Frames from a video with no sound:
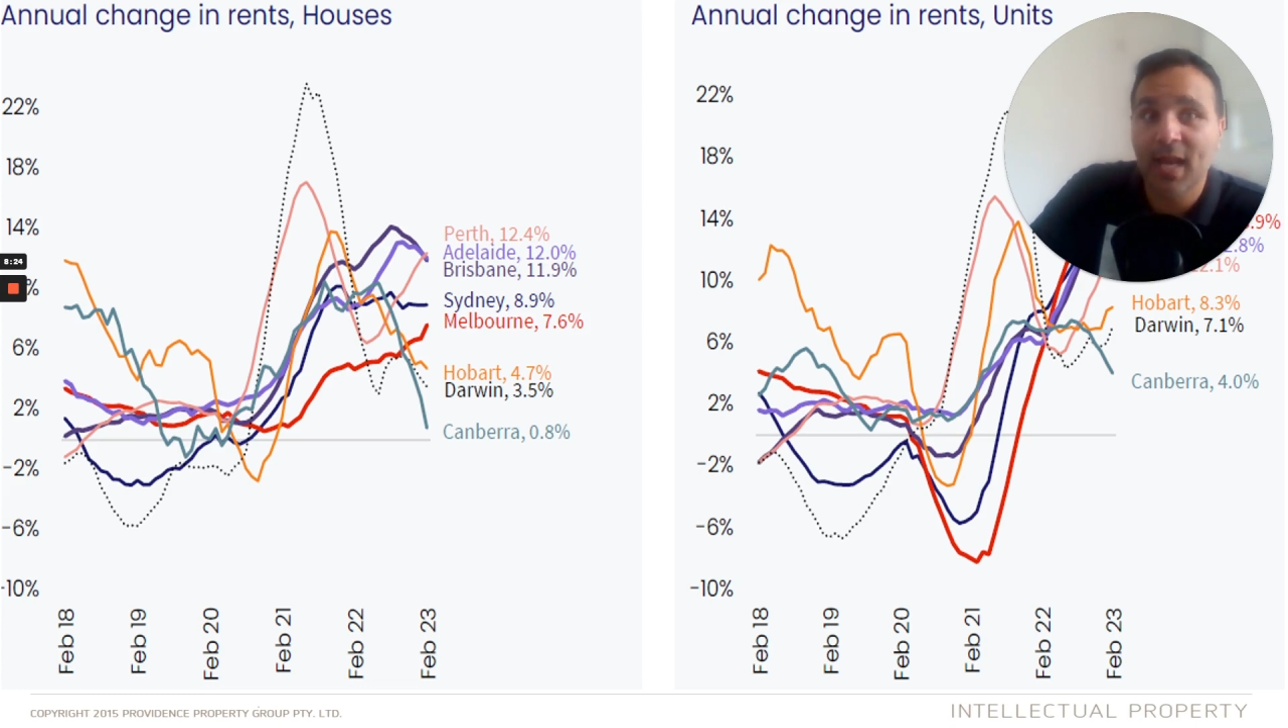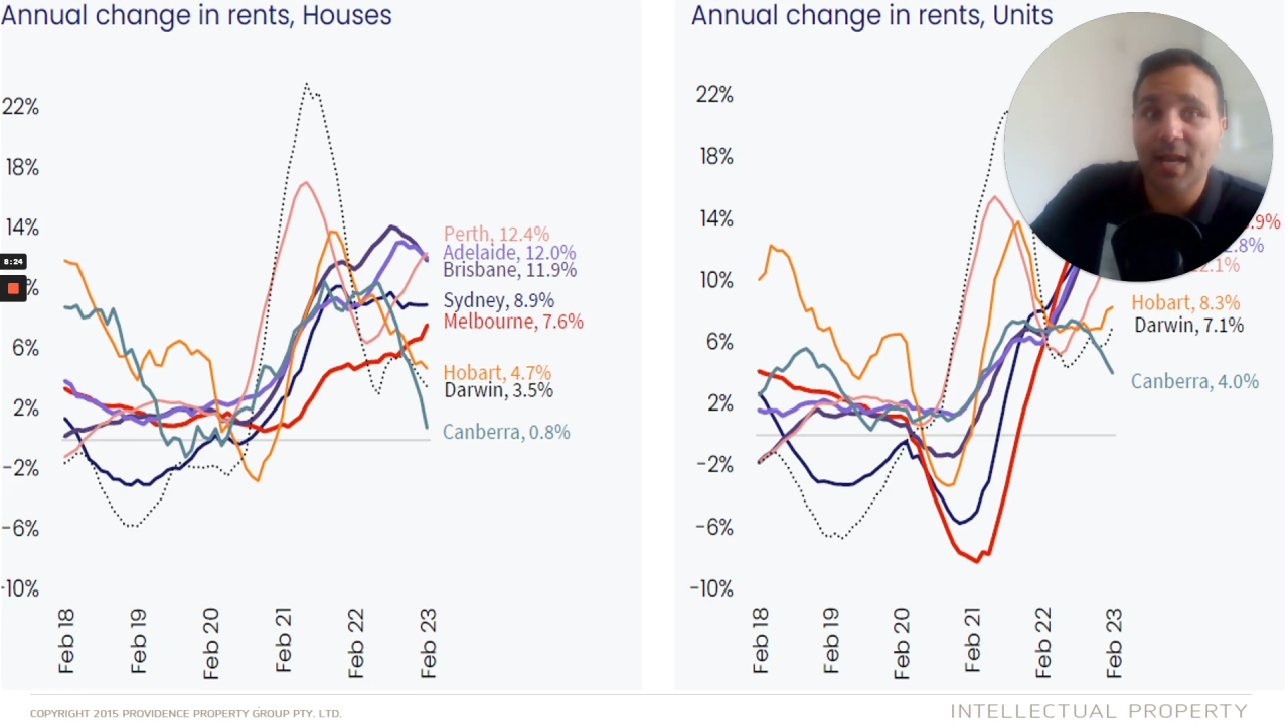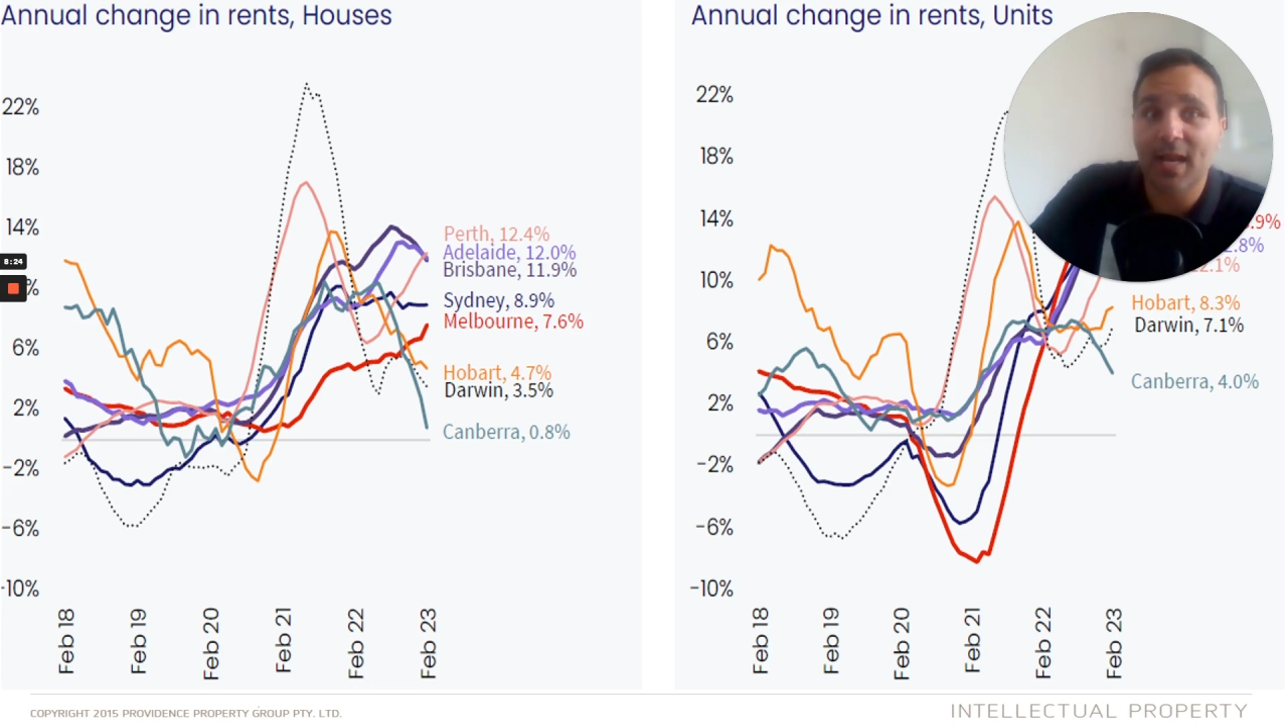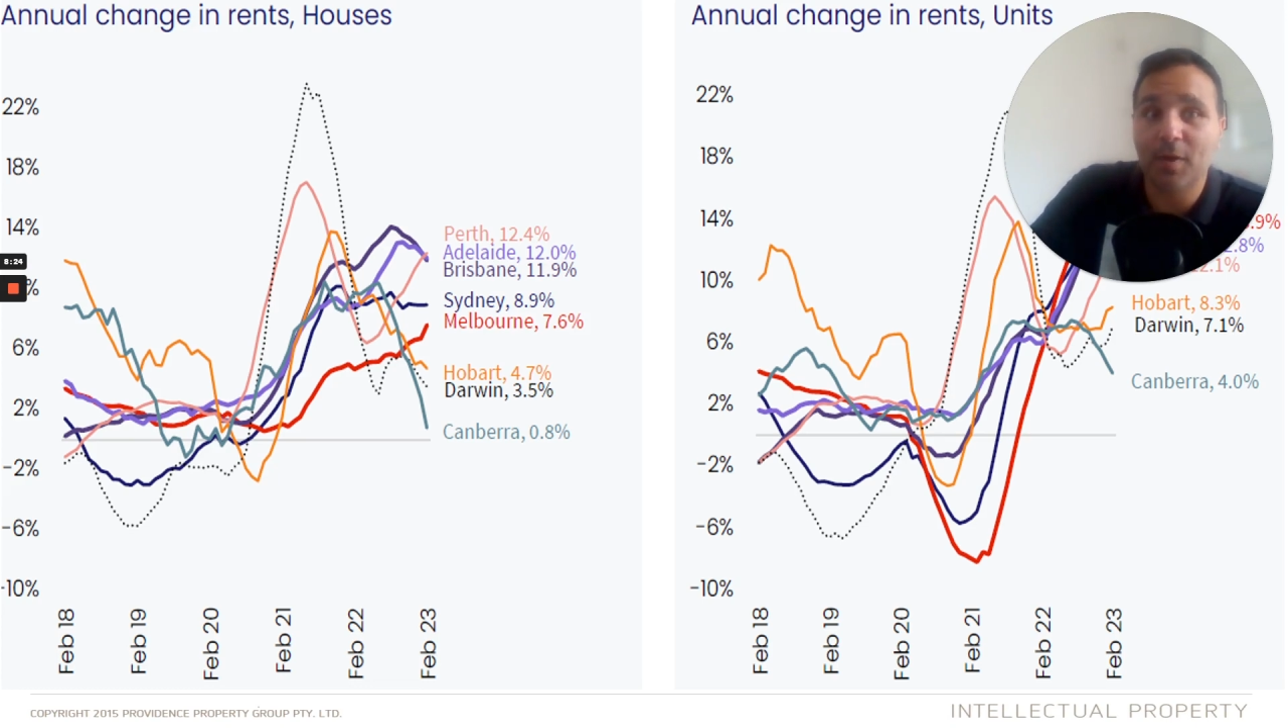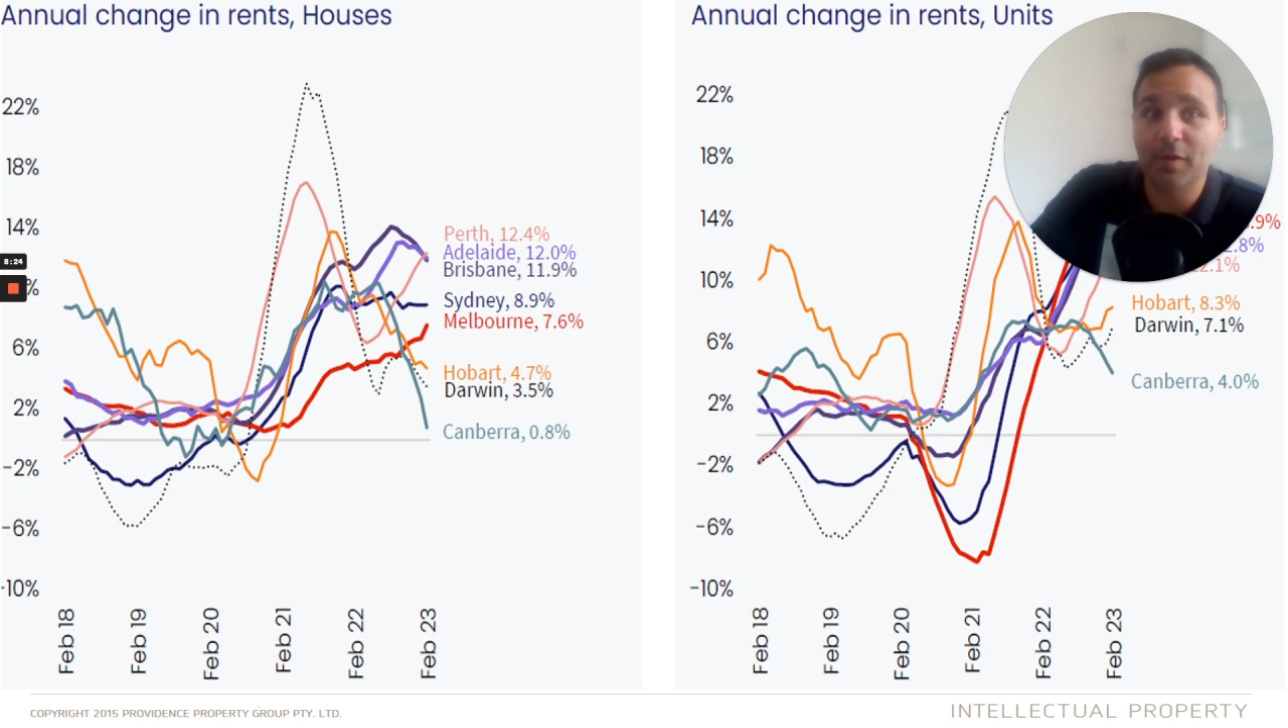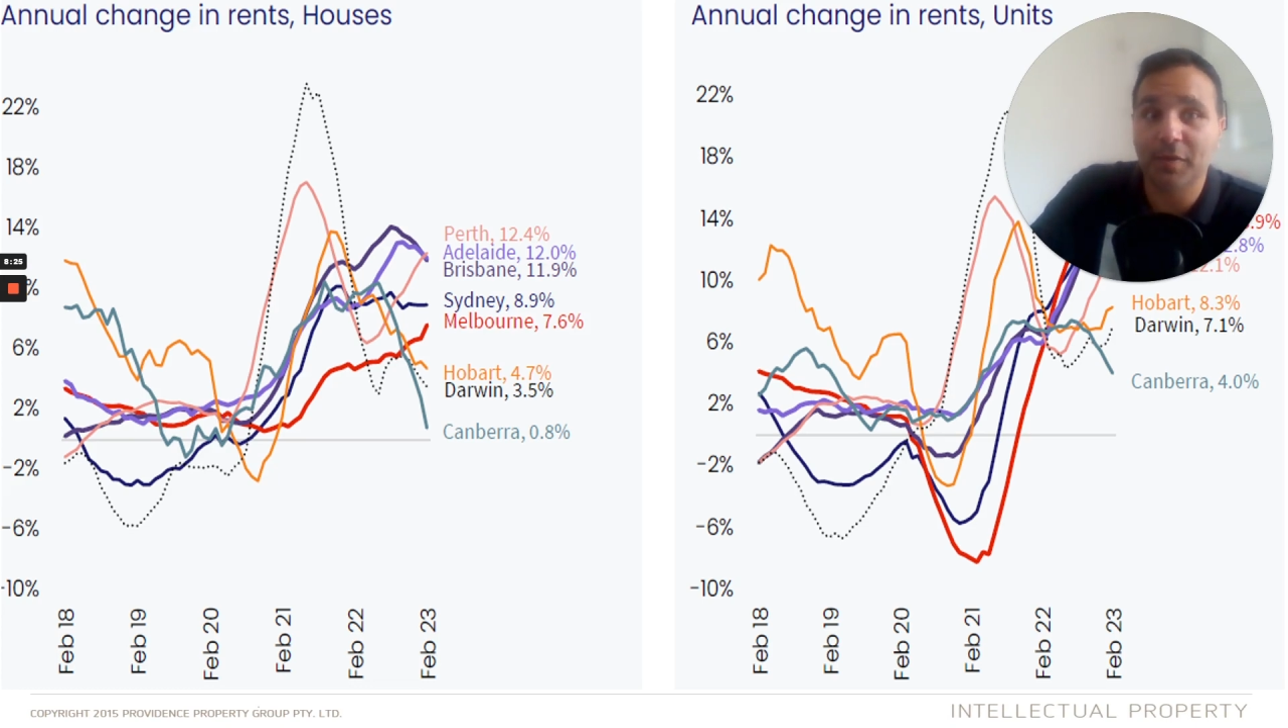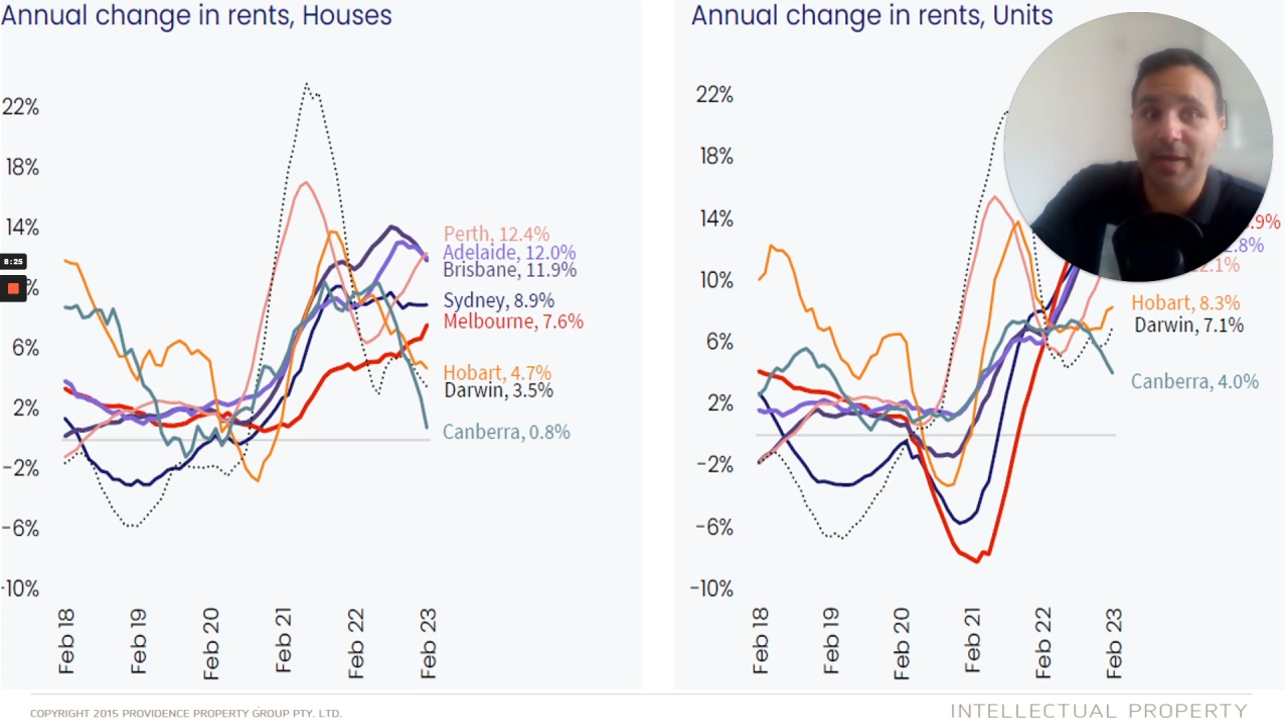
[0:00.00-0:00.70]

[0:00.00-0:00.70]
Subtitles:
over the